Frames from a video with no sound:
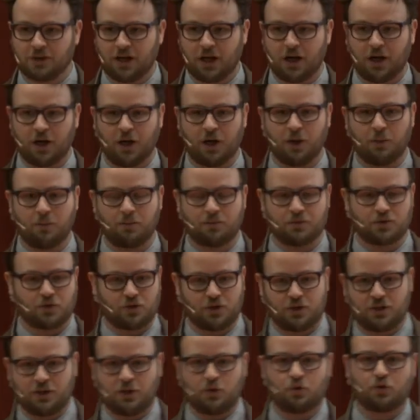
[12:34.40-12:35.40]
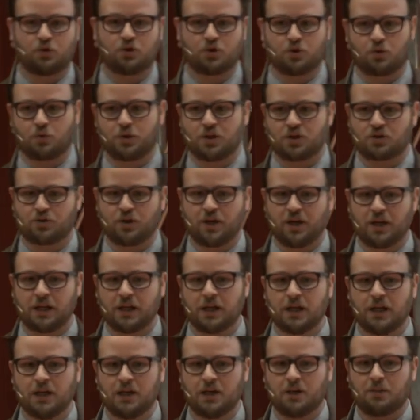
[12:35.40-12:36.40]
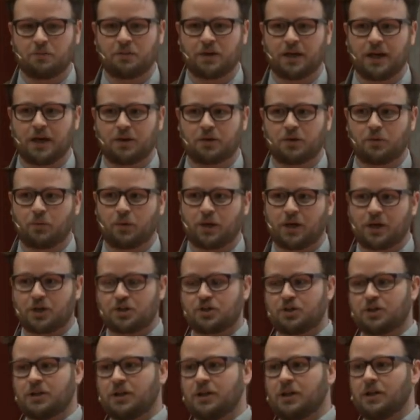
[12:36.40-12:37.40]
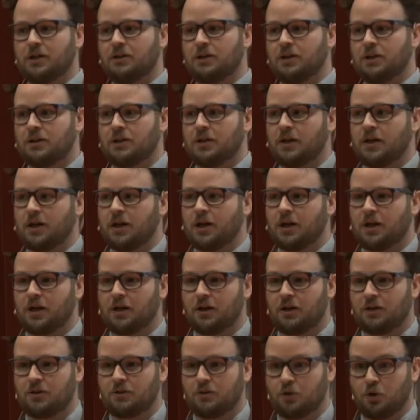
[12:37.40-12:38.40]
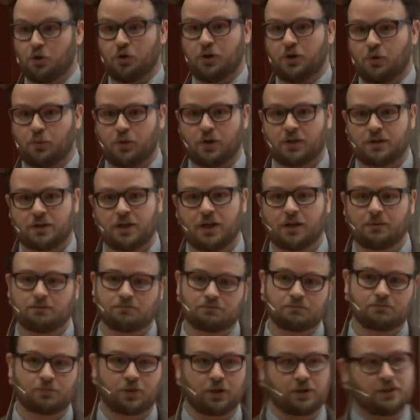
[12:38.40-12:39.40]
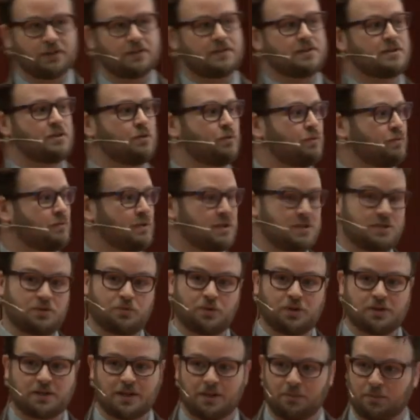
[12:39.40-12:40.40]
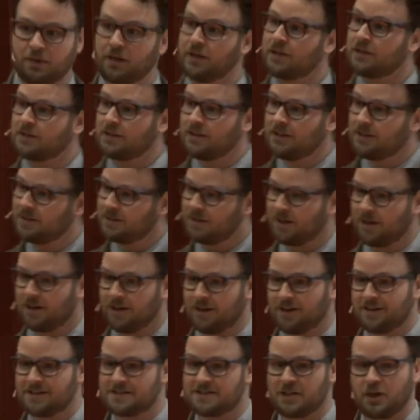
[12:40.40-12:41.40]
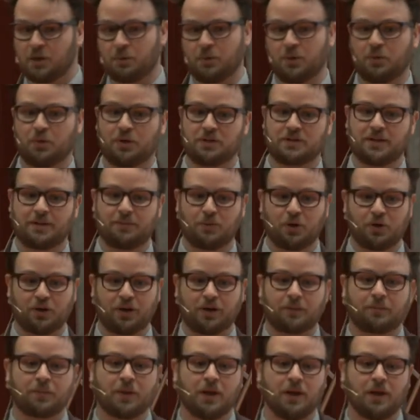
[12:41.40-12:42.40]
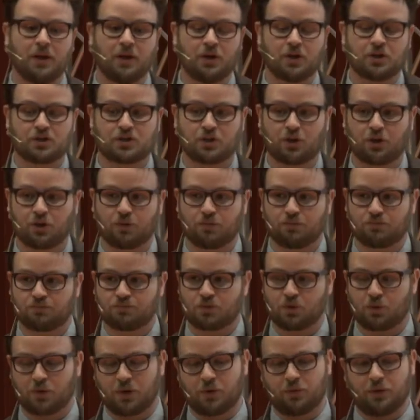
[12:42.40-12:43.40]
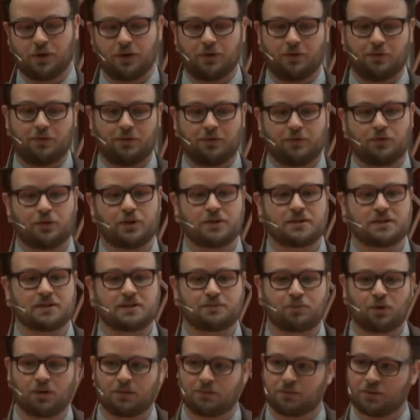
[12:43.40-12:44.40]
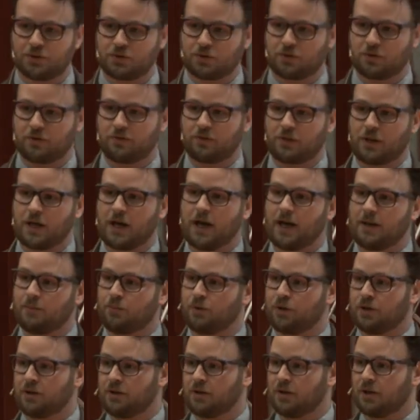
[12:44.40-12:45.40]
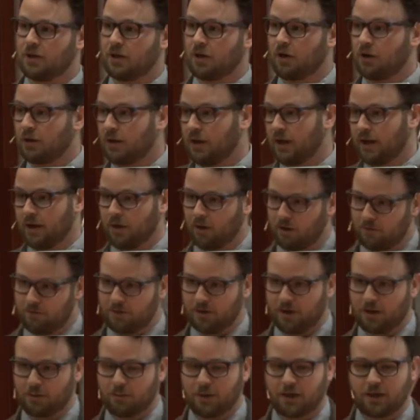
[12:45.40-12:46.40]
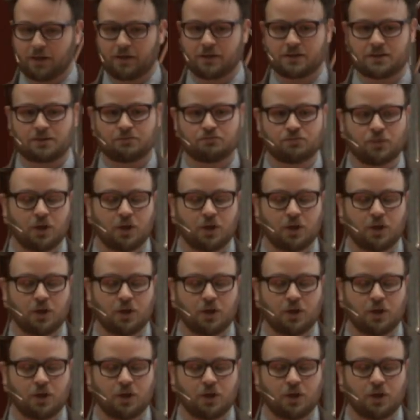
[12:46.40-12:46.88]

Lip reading: in order to retrain, but how can we actually learn in real time, right? This is real-time bidding. It's got to be real-time learning. So the way we've addressed this problem is sort of a hybrid online-offline mechanism.